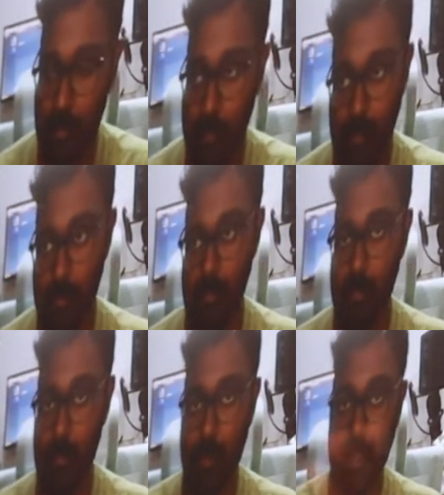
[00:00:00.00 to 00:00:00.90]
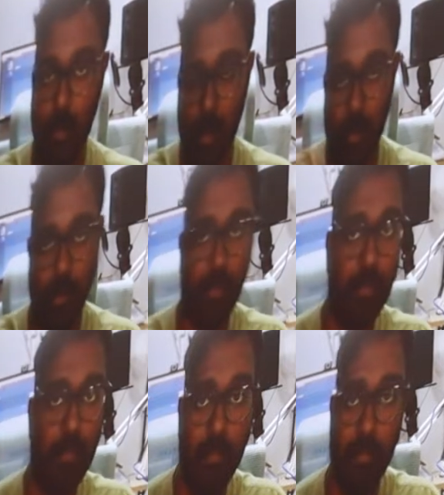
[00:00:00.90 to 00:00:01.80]
wall, so I will be
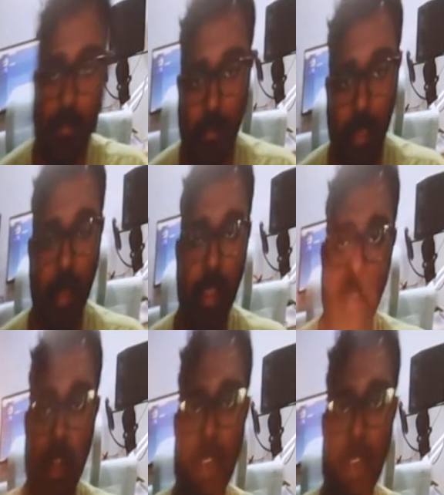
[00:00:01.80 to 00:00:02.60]
facing the